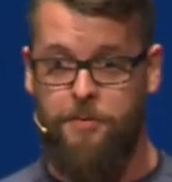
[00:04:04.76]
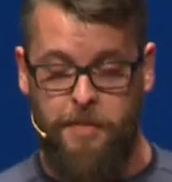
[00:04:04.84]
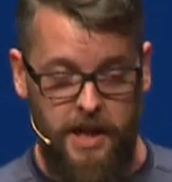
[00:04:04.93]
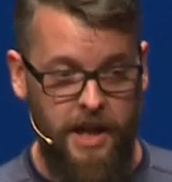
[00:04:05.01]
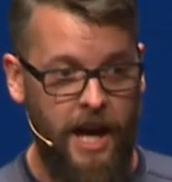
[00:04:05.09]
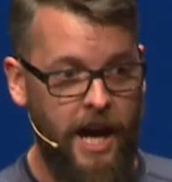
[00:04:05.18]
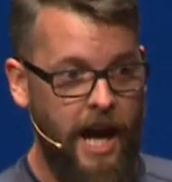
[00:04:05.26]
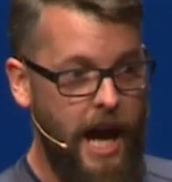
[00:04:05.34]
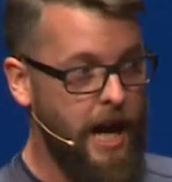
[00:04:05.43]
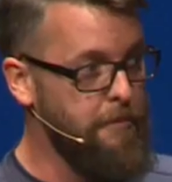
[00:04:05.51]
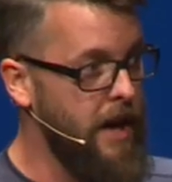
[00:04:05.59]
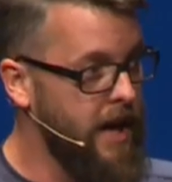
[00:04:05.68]
P,
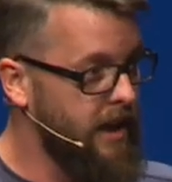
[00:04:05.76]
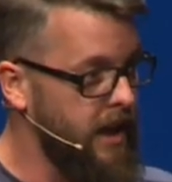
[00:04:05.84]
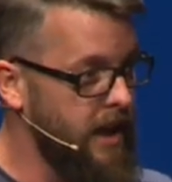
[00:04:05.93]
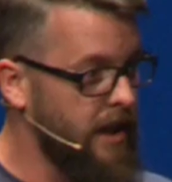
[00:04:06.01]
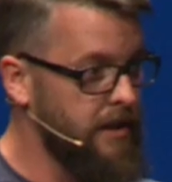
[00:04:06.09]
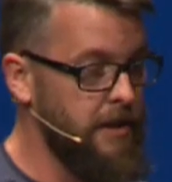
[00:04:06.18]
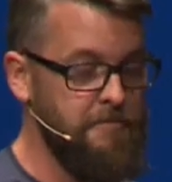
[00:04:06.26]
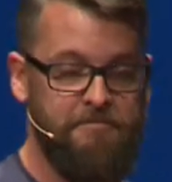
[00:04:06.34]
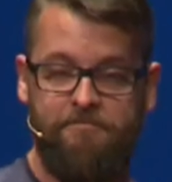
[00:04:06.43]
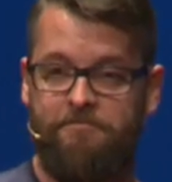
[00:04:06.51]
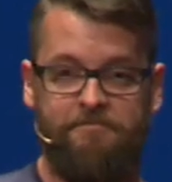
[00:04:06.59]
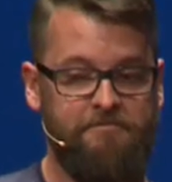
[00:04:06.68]
and making
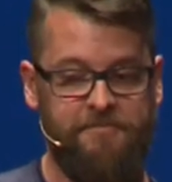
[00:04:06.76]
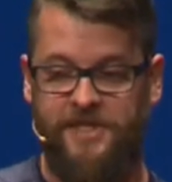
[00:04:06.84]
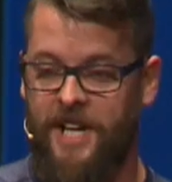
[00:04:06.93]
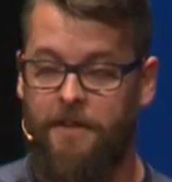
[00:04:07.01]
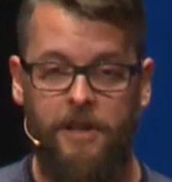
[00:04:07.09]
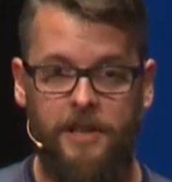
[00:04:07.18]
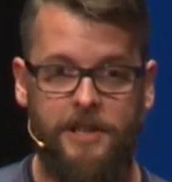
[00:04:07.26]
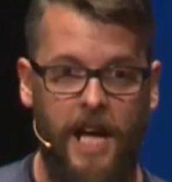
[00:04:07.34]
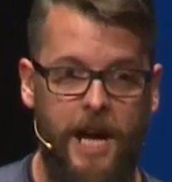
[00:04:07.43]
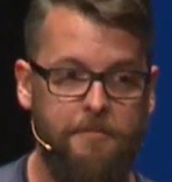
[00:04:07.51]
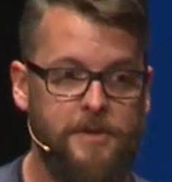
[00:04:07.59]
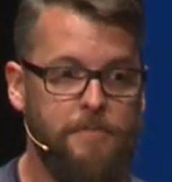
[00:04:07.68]
several
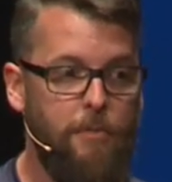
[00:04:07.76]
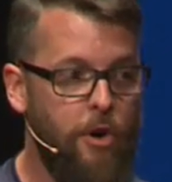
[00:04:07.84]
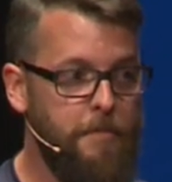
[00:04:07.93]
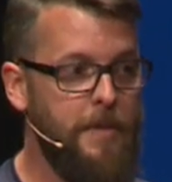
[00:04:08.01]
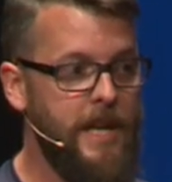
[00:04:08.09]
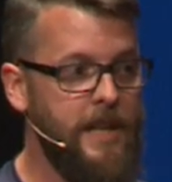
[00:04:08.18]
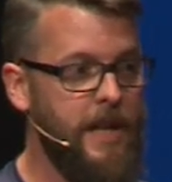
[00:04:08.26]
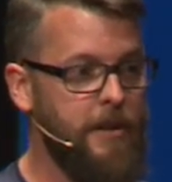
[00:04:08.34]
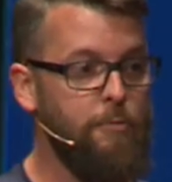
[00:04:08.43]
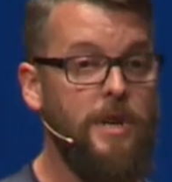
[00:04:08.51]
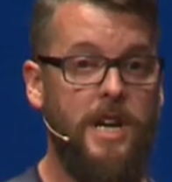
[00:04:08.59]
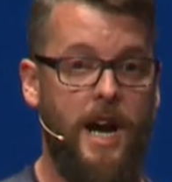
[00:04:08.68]
times more money
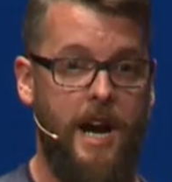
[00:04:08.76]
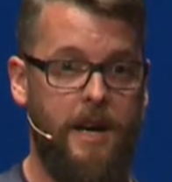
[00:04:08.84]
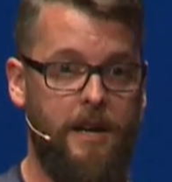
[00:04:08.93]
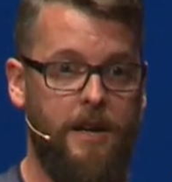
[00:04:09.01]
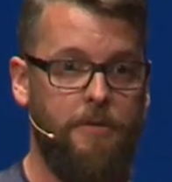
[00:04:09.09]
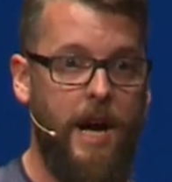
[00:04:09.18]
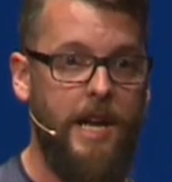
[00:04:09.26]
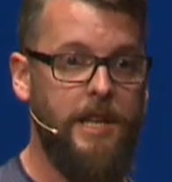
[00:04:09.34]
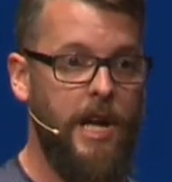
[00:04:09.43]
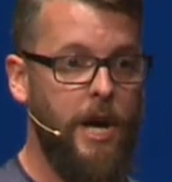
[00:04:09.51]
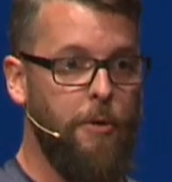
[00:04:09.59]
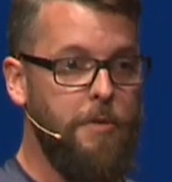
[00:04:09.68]
than we are, right?
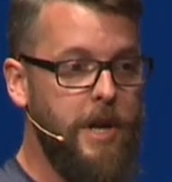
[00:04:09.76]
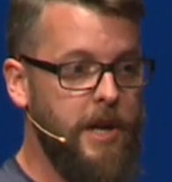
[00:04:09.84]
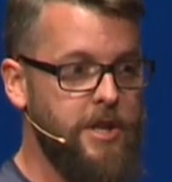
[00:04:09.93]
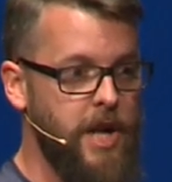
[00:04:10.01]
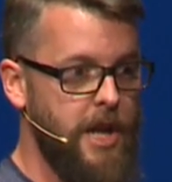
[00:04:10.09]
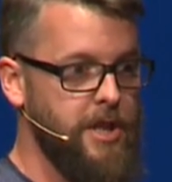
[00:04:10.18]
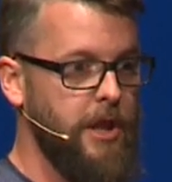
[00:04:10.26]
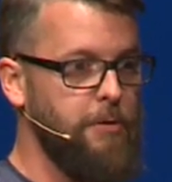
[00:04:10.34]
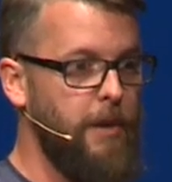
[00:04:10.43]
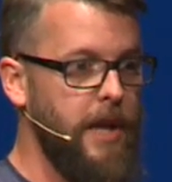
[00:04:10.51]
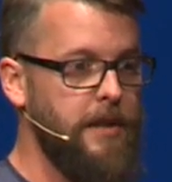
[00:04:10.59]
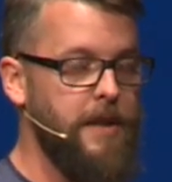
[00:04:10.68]
We are charging
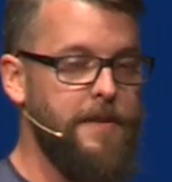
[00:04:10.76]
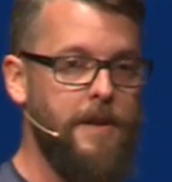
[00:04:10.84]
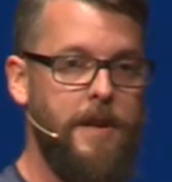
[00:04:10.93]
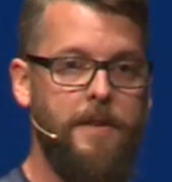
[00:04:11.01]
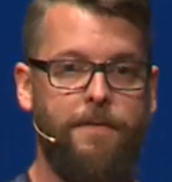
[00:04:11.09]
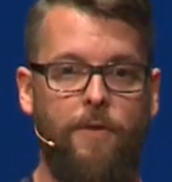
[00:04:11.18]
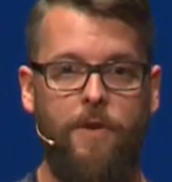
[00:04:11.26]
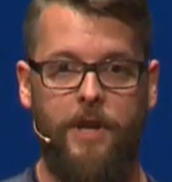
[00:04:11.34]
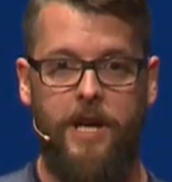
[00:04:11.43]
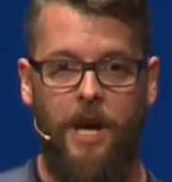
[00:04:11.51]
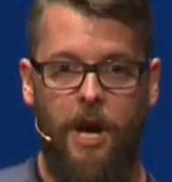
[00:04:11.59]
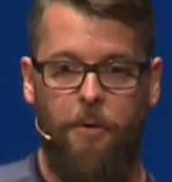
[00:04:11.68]
twenty, thirty,
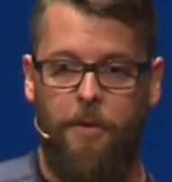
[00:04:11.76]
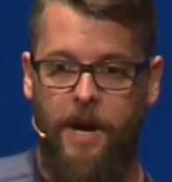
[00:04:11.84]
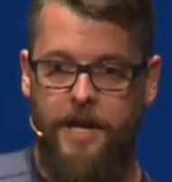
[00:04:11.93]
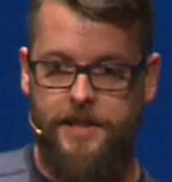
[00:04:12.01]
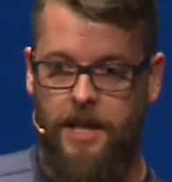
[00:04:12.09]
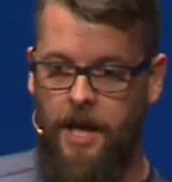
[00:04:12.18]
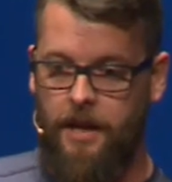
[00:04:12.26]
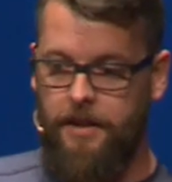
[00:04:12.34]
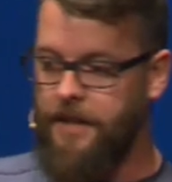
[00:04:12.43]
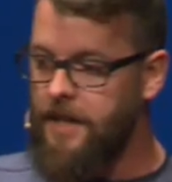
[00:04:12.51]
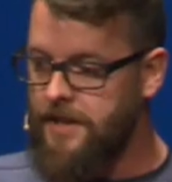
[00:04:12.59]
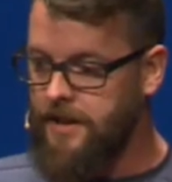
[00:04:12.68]
forty, whereas
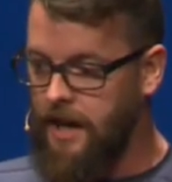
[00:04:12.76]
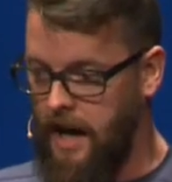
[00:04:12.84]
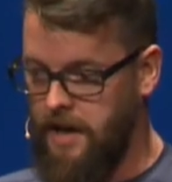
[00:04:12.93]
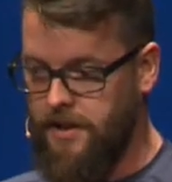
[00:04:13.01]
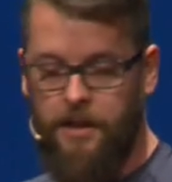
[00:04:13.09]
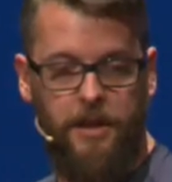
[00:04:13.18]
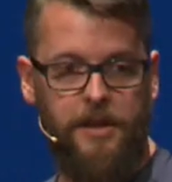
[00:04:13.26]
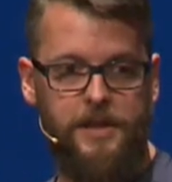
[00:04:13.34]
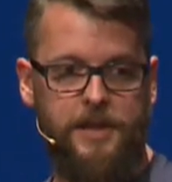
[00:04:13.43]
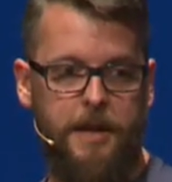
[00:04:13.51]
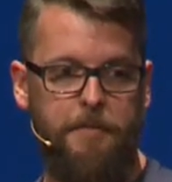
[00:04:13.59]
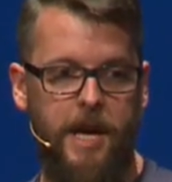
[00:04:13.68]
these guys and
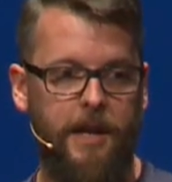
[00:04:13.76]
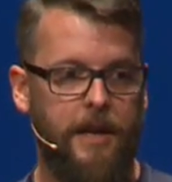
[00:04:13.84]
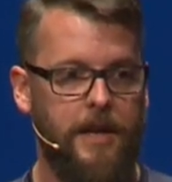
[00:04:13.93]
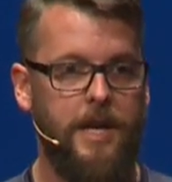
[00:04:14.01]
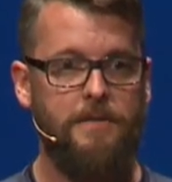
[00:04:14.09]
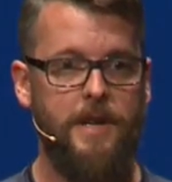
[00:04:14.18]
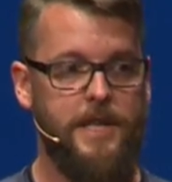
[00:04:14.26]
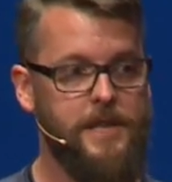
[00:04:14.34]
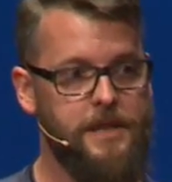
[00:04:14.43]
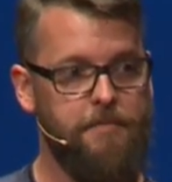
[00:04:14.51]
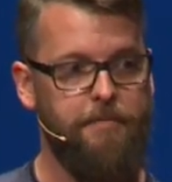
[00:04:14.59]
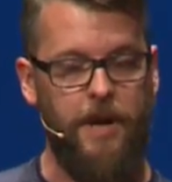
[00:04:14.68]
girls, they make
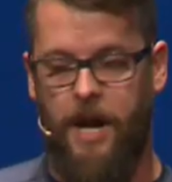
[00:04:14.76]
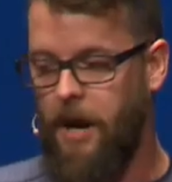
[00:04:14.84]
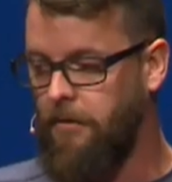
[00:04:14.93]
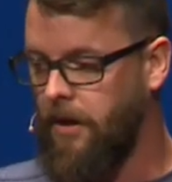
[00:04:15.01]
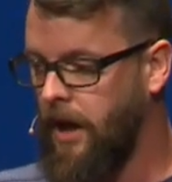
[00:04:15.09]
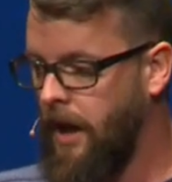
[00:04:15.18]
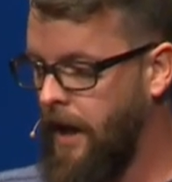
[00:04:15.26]
hundreds per hour.